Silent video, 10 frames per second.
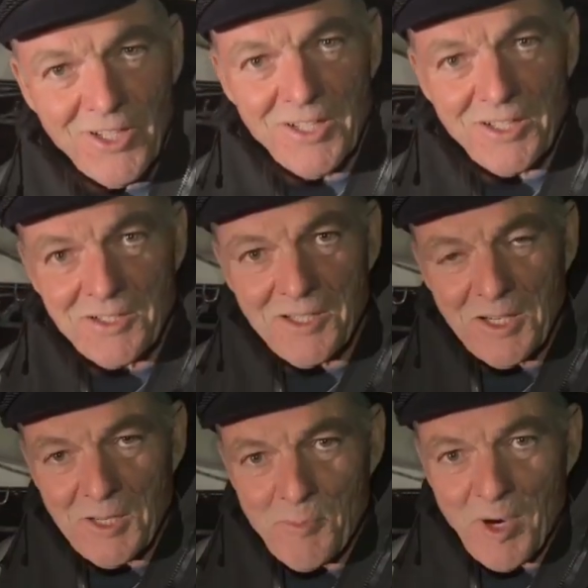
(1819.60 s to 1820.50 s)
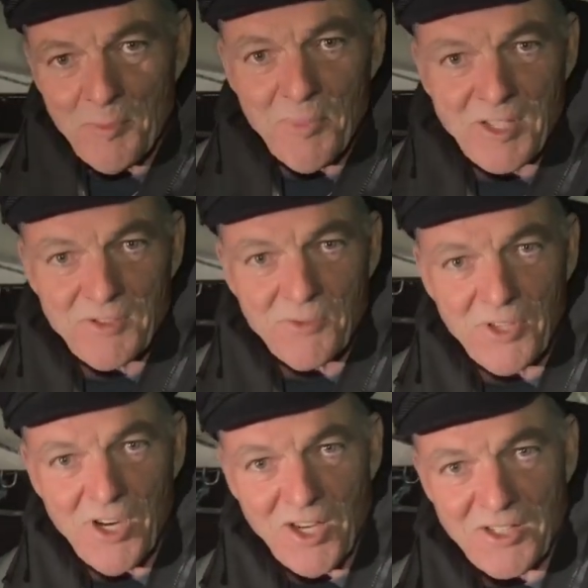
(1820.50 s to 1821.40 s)
Okay, sending my best
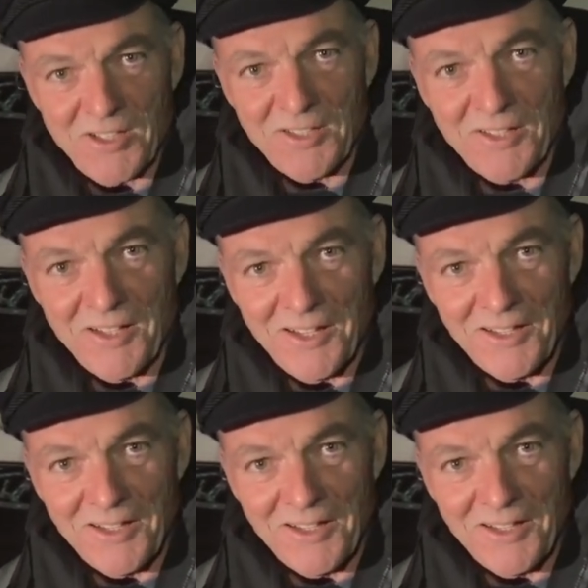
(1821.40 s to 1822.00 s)
regards. Tell him